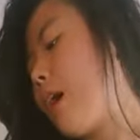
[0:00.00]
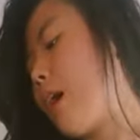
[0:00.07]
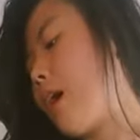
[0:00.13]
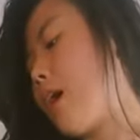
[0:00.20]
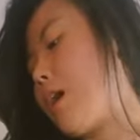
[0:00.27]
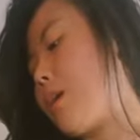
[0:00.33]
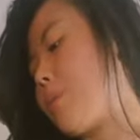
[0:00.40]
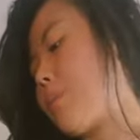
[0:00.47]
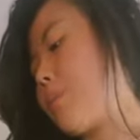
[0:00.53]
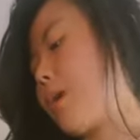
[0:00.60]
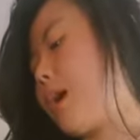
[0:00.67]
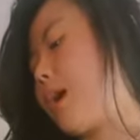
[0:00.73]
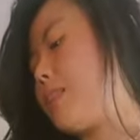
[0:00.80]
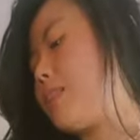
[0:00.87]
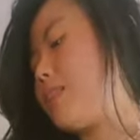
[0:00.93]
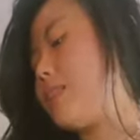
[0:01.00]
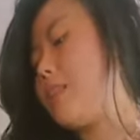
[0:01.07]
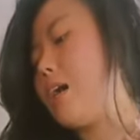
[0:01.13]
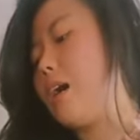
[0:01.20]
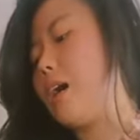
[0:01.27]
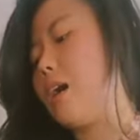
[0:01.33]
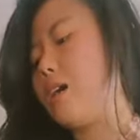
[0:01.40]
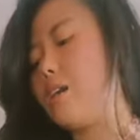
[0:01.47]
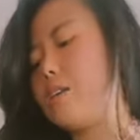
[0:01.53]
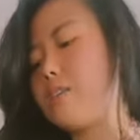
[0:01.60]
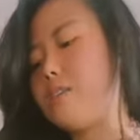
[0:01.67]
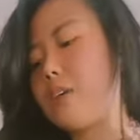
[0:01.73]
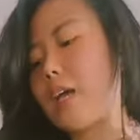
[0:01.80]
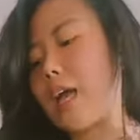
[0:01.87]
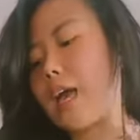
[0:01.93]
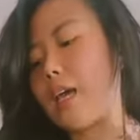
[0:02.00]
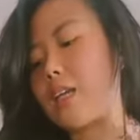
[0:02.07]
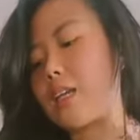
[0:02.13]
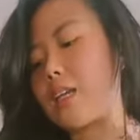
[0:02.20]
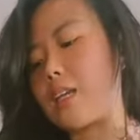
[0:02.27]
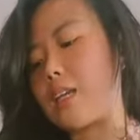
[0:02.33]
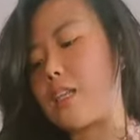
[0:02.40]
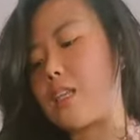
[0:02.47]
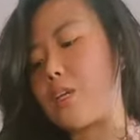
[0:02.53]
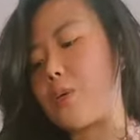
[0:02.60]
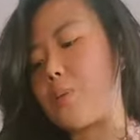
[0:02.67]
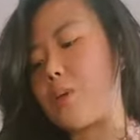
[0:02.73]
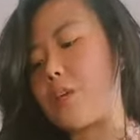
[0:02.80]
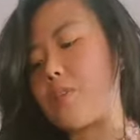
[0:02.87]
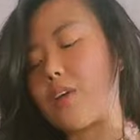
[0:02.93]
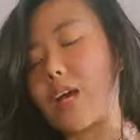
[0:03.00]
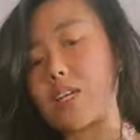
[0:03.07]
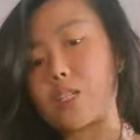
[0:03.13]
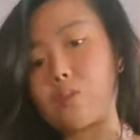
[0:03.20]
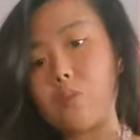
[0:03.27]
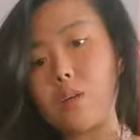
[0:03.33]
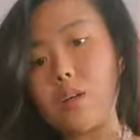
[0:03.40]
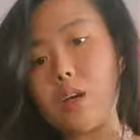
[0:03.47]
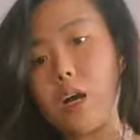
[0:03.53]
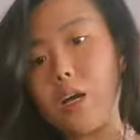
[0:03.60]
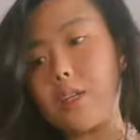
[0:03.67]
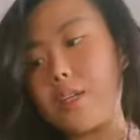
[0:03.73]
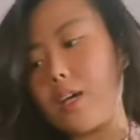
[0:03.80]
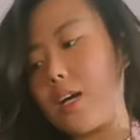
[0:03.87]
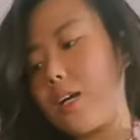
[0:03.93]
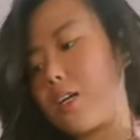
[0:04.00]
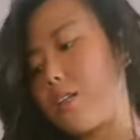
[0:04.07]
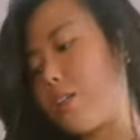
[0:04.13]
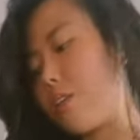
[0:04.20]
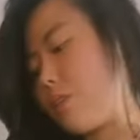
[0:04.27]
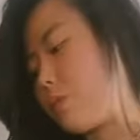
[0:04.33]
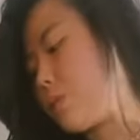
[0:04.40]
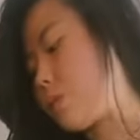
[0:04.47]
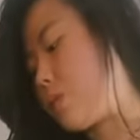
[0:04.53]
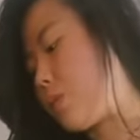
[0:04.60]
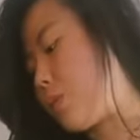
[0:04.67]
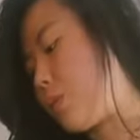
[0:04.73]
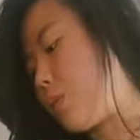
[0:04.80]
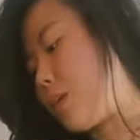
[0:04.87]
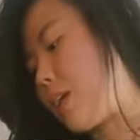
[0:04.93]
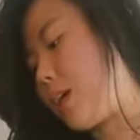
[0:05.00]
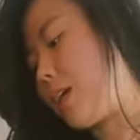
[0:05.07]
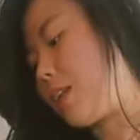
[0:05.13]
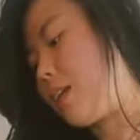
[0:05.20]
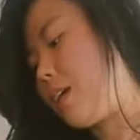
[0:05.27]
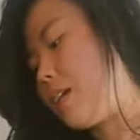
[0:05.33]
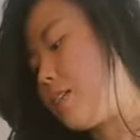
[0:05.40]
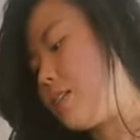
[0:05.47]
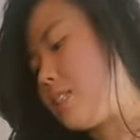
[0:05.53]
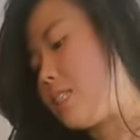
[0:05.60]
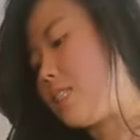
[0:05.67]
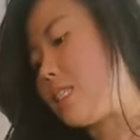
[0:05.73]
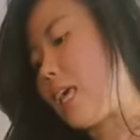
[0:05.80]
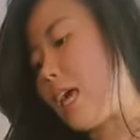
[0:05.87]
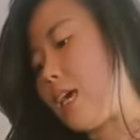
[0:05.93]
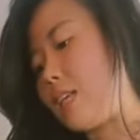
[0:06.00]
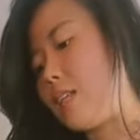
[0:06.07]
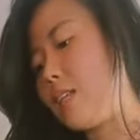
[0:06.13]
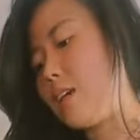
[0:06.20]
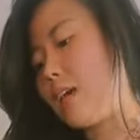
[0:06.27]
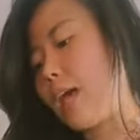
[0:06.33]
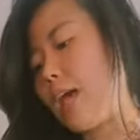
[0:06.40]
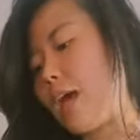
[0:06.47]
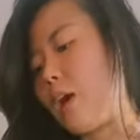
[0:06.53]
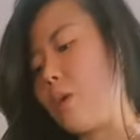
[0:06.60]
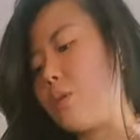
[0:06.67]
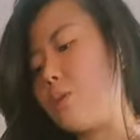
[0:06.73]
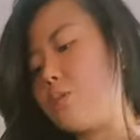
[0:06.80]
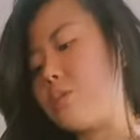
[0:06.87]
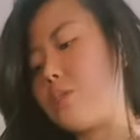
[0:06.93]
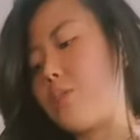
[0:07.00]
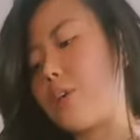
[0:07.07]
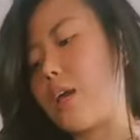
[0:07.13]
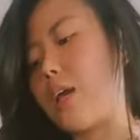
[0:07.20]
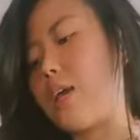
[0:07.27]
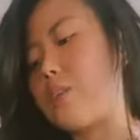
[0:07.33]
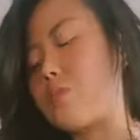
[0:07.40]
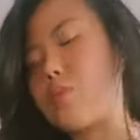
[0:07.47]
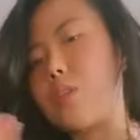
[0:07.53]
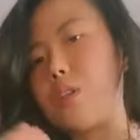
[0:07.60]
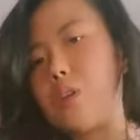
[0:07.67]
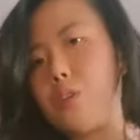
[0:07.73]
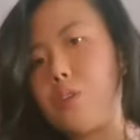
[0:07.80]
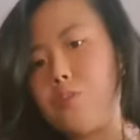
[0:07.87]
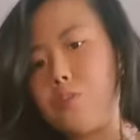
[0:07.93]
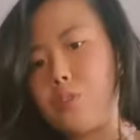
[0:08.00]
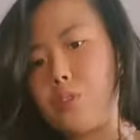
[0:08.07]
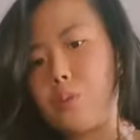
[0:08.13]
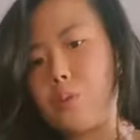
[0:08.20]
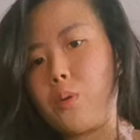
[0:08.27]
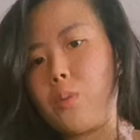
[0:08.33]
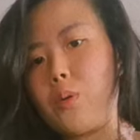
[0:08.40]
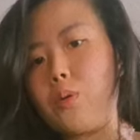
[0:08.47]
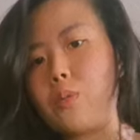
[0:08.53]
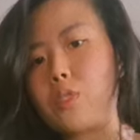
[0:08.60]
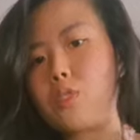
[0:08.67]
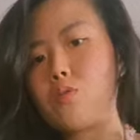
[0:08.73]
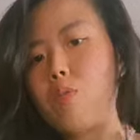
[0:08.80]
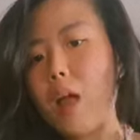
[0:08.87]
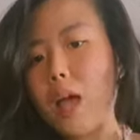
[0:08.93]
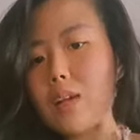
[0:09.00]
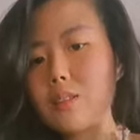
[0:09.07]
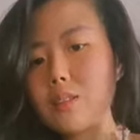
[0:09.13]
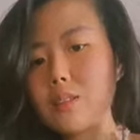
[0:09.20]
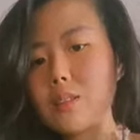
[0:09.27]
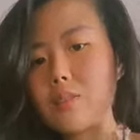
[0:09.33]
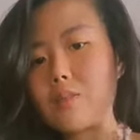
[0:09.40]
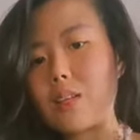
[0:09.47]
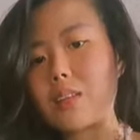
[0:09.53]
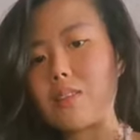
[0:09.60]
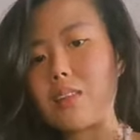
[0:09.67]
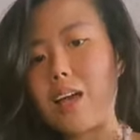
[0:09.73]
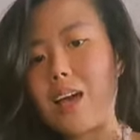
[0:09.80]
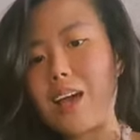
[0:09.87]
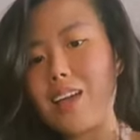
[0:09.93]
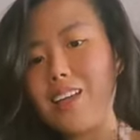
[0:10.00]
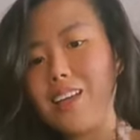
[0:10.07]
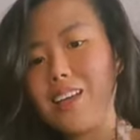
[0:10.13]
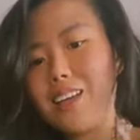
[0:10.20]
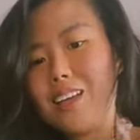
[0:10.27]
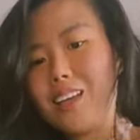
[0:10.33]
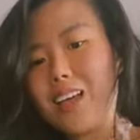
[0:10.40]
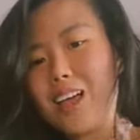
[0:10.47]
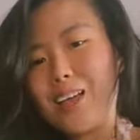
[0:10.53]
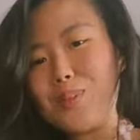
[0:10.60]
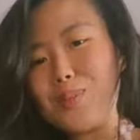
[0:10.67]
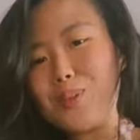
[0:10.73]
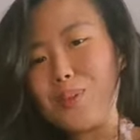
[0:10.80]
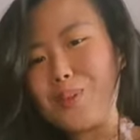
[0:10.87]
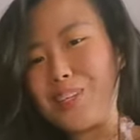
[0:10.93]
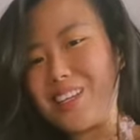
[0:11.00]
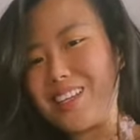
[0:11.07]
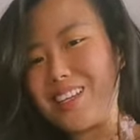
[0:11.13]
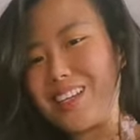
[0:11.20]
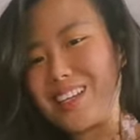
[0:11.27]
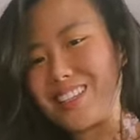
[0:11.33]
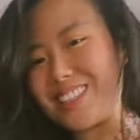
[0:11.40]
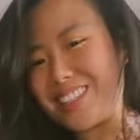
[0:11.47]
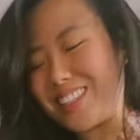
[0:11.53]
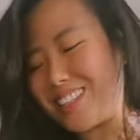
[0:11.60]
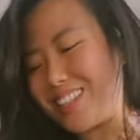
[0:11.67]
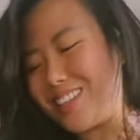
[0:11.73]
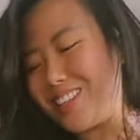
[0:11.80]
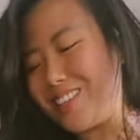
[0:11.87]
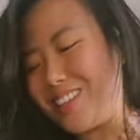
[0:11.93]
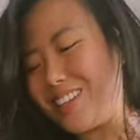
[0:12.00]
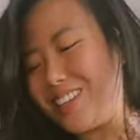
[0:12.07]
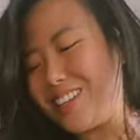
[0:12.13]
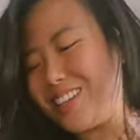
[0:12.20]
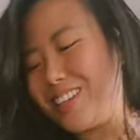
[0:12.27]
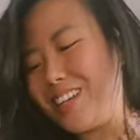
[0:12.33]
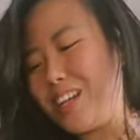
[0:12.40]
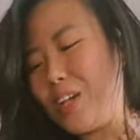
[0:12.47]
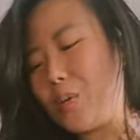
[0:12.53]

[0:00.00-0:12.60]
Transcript: Um, I love adding a little bit of ashwagandha, you know, so we can zen out, okay? It's really good to promote stress, stuff like that. Hi, Beauty, nice to see you here.